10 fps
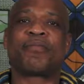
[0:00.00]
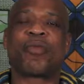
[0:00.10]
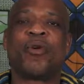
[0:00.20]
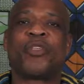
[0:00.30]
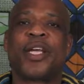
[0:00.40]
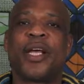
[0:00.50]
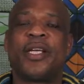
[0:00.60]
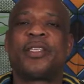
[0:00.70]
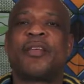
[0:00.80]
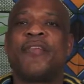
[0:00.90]
or
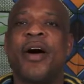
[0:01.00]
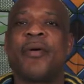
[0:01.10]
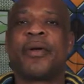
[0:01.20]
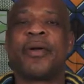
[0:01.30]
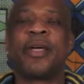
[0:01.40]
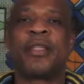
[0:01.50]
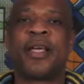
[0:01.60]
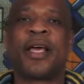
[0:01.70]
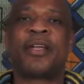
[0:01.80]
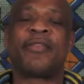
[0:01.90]
change the vowel at
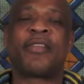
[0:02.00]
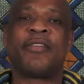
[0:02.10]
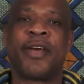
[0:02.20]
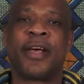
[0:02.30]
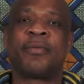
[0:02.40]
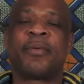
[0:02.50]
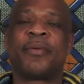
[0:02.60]
the end of the verb.